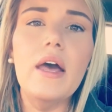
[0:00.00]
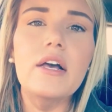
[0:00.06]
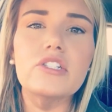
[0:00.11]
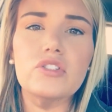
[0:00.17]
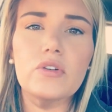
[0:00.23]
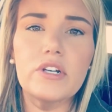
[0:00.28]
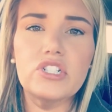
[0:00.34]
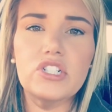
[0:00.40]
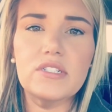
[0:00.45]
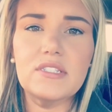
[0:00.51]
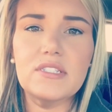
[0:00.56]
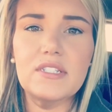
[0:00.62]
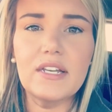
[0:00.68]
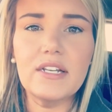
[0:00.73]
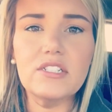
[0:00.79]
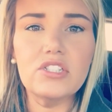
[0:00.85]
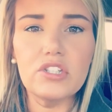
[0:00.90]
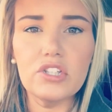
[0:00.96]
So I just
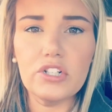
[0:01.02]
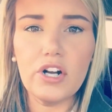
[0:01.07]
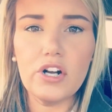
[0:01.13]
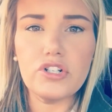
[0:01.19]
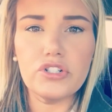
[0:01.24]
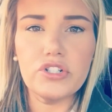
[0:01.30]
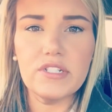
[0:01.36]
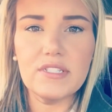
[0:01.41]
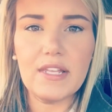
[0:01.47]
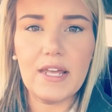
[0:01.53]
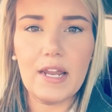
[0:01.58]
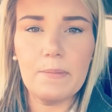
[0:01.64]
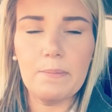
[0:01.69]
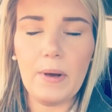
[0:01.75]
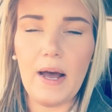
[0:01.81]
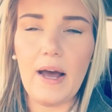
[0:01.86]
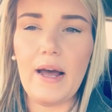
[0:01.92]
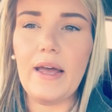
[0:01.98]
stick to the groceries that I
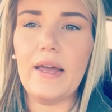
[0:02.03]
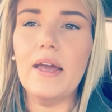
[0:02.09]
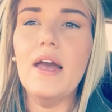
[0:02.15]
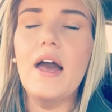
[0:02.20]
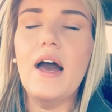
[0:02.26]
buy.